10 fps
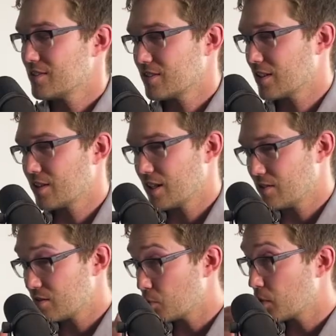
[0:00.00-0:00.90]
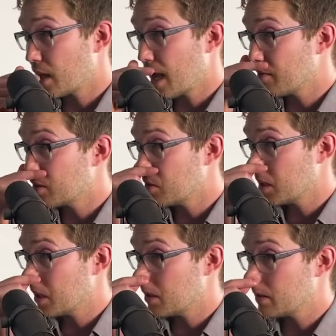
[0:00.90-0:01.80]
like, okay, there's no point in having you
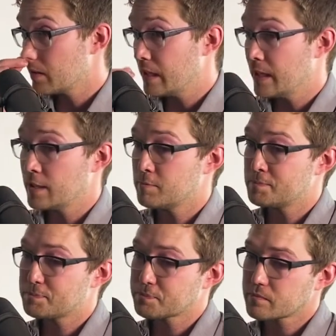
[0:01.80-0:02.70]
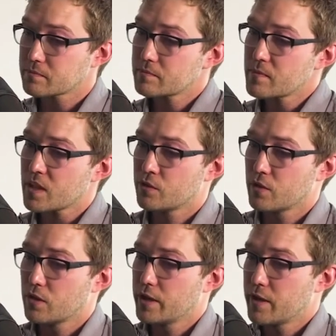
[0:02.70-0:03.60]
here.
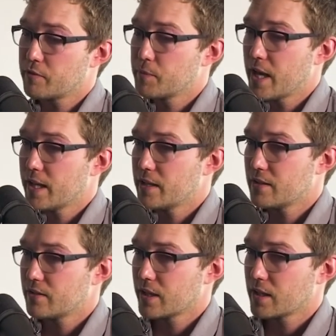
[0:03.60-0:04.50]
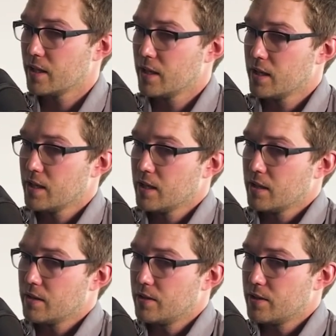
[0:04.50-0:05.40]
So yeah, from that end, it's like
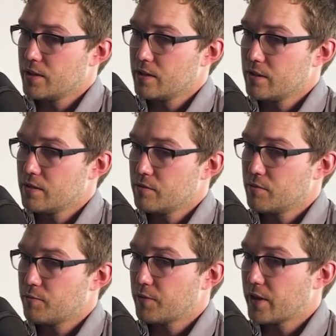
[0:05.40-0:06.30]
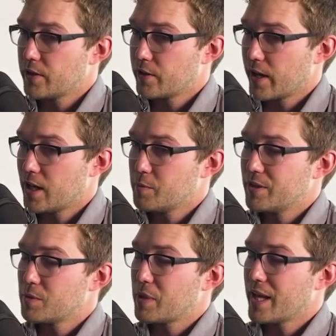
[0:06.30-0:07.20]
the failure
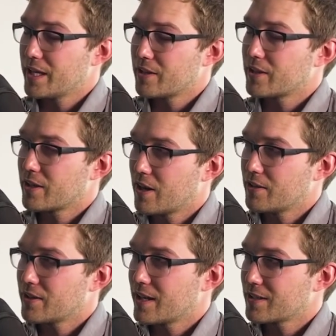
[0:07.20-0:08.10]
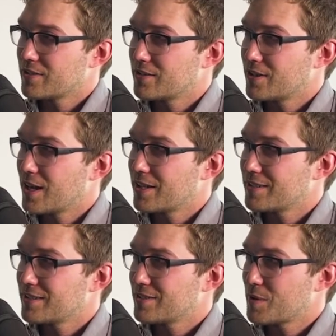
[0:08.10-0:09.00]
element, depending on the context, is not
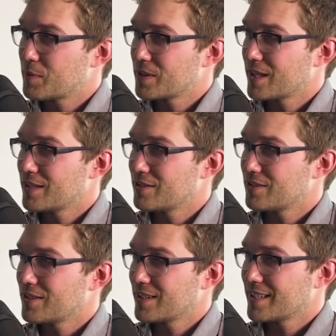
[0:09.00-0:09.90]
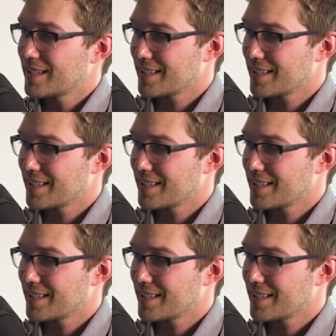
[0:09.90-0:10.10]
something that is like